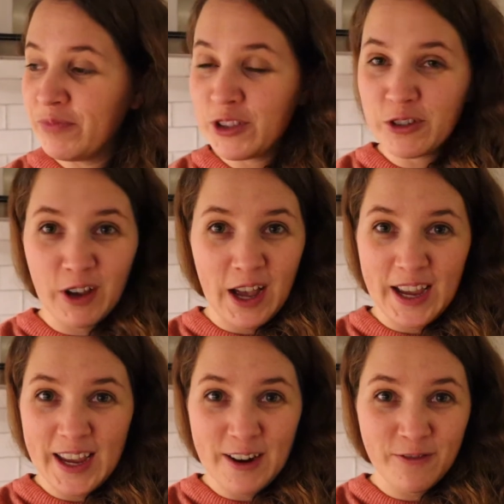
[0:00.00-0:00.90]
try
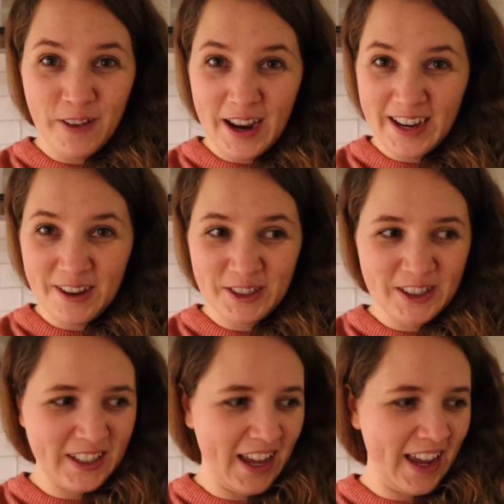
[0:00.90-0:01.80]
and find out
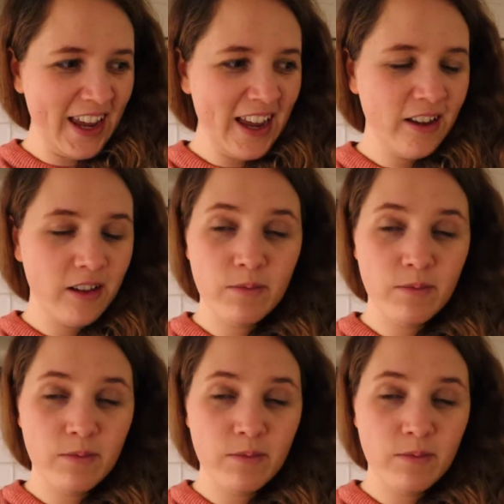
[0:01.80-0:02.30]
today.